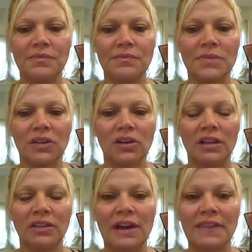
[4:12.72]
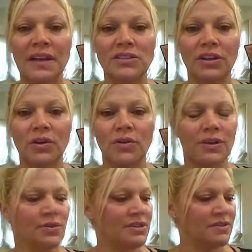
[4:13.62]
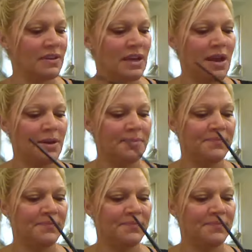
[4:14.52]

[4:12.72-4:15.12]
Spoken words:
middle color, and that's going to go in the crease of the eye.